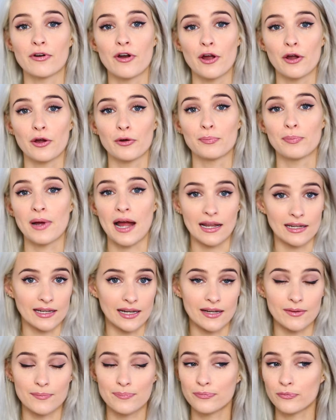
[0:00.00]
Pro
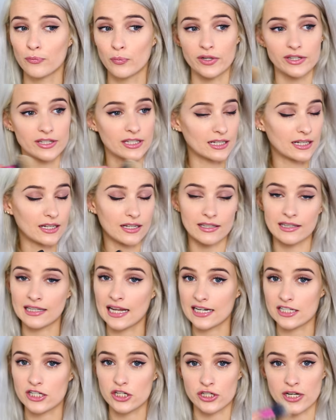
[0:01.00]
palette with the
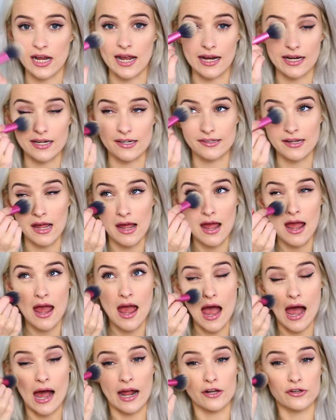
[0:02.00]
lighter shades.
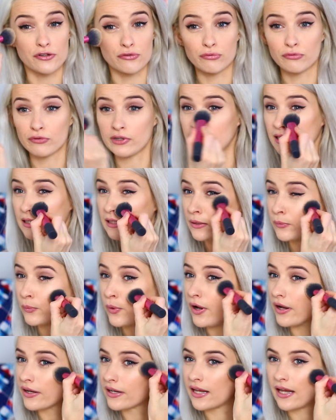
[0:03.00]
I just really
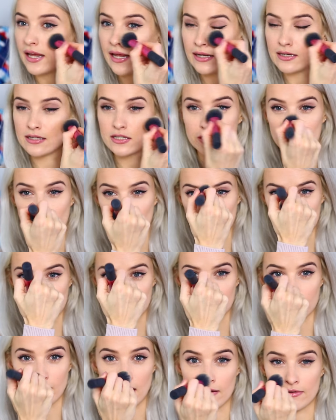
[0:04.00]
work it into all the
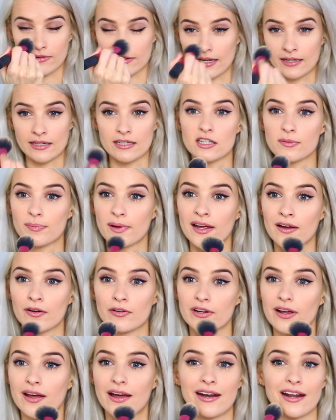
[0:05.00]
different areas that I need to
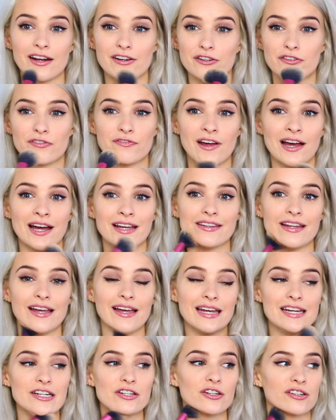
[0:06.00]
powder, and I just find
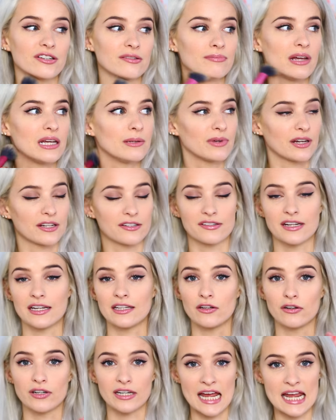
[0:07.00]
that it doesn't make my
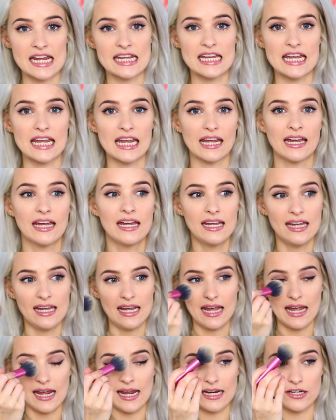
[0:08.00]
skin look cakey,
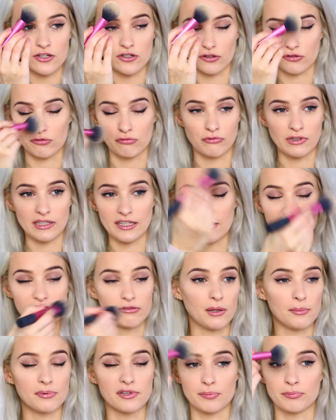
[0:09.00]
it just really
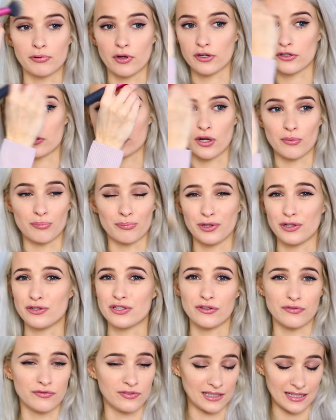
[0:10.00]
sweeps the product on
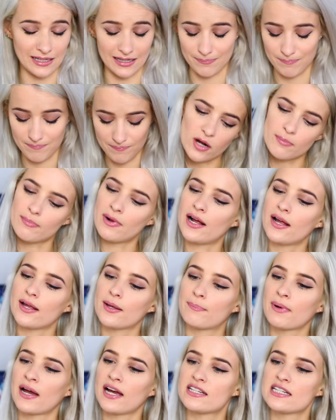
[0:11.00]
beautifully. Got
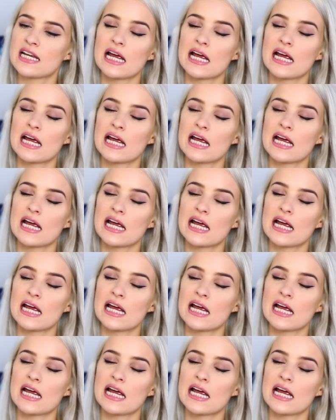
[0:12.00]
my By